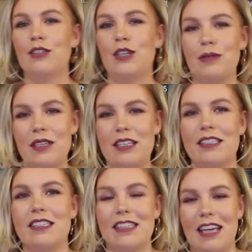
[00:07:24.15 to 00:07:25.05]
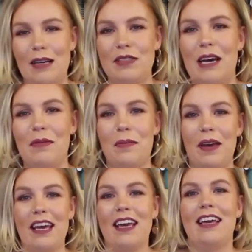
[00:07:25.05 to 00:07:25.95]
shoulders because it keeps tapping
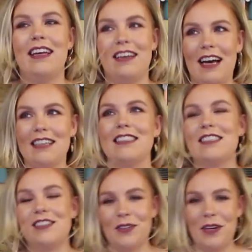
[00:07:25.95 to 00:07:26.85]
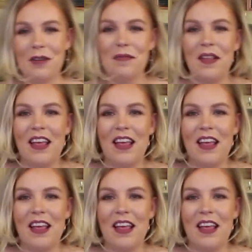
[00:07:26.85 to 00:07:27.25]
me and it's annoying.